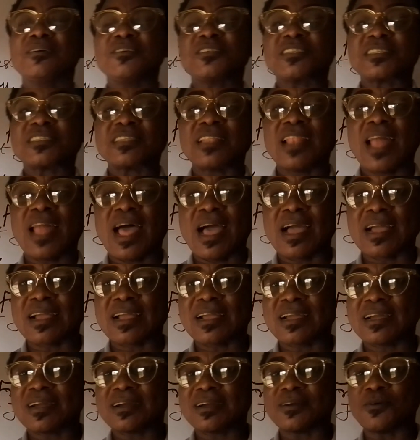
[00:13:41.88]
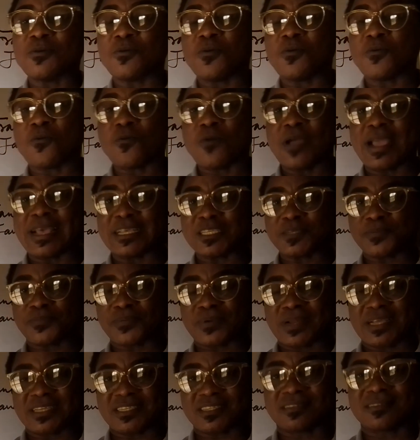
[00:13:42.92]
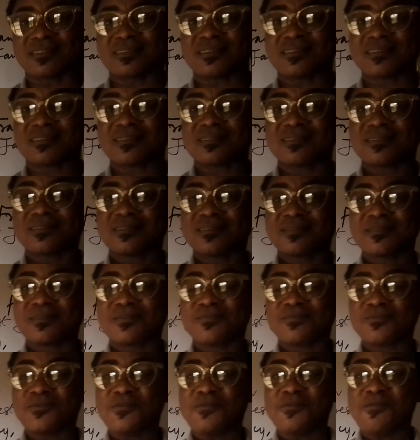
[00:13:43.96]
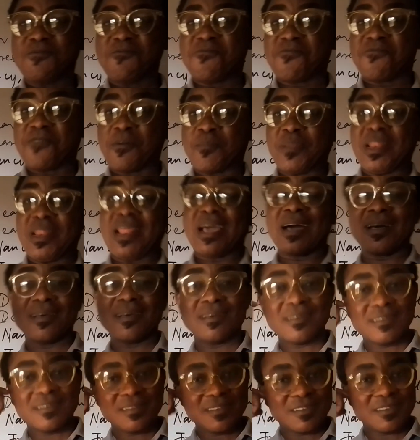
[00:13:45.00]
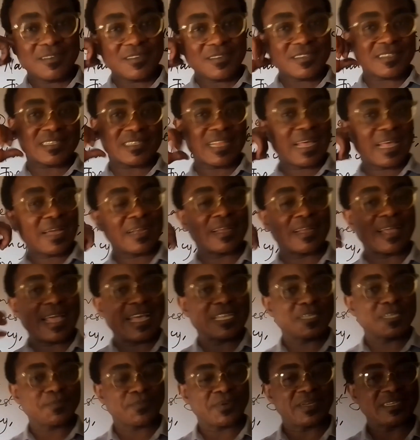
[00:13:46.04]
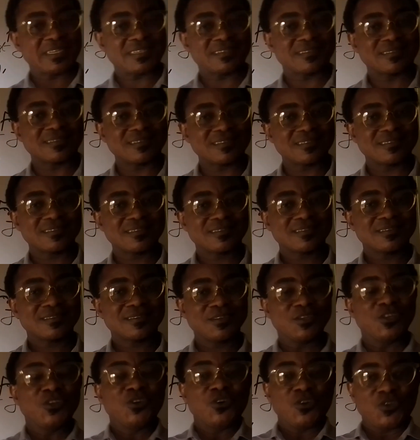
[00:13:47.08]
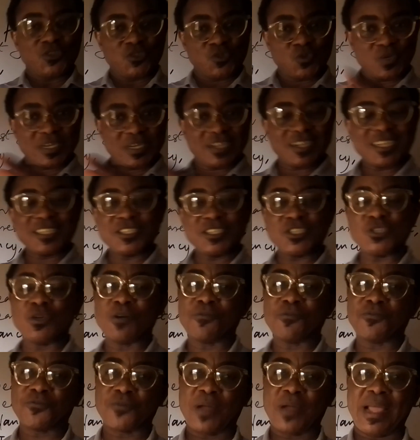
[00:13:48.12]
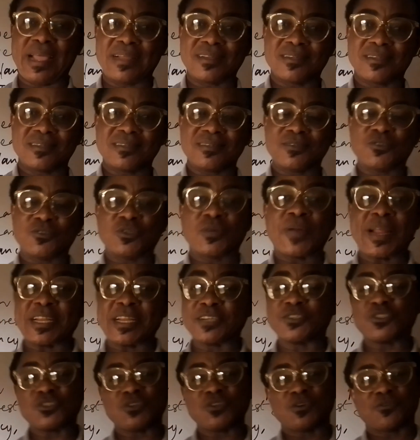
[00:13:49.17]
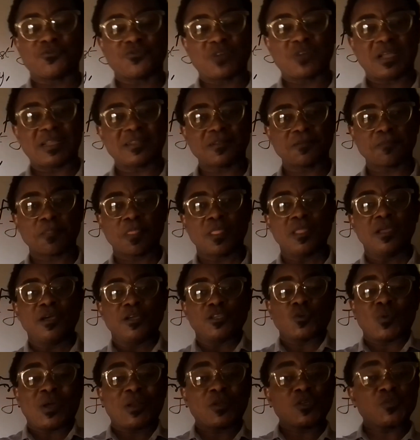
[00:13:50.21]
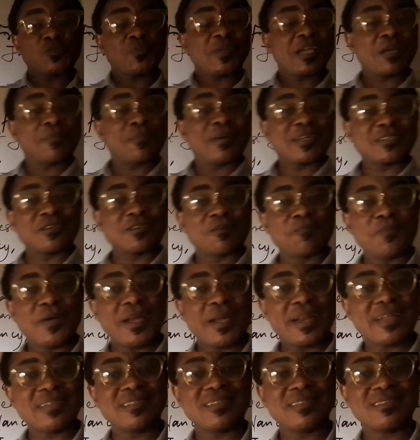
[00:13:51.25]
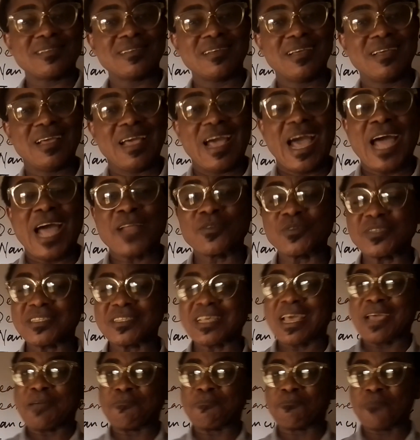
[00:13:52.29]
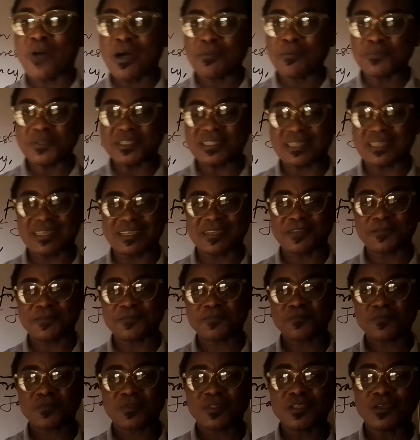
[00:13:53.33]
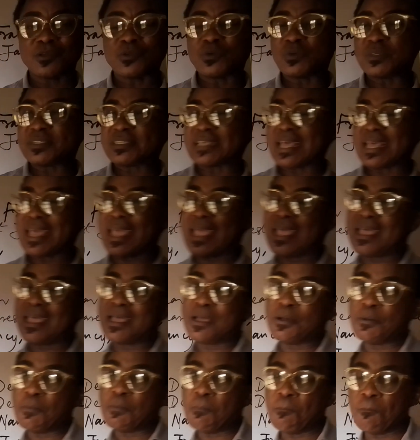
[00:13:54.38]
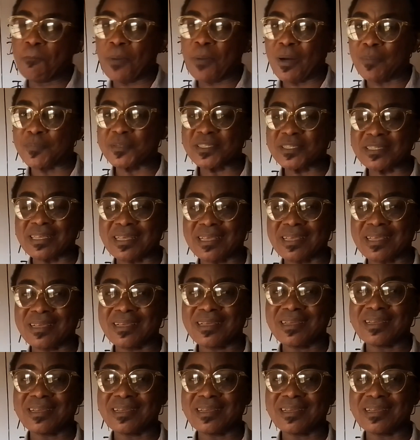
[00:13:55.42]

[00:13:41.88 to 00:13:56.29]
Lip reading: slang expressions. Familiar slang expressions. You are talking to your friend, you're writing to your friend, you want to speak about your parents, and you say momsy, you say popsy,